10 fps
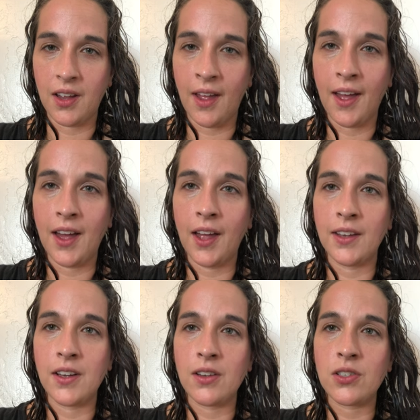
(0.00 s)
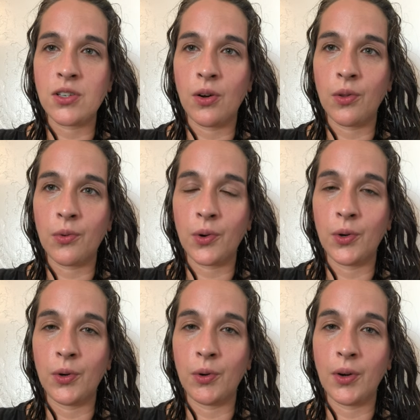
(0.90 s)
and show
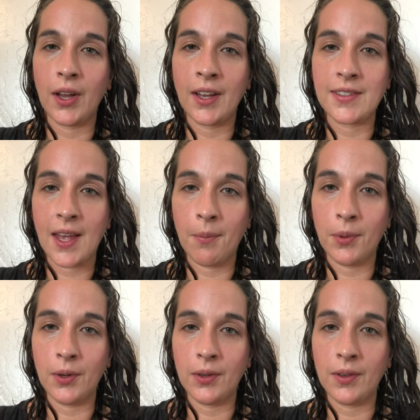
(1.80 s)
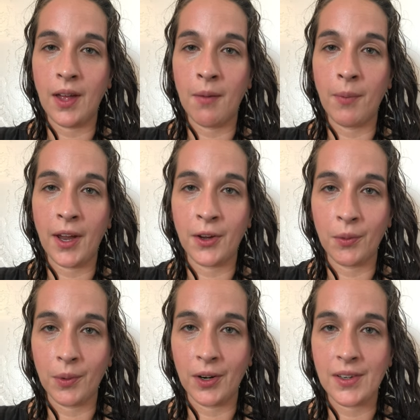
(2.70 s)
through example and by your
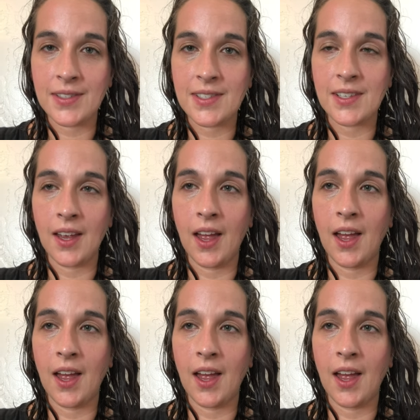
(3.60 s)
words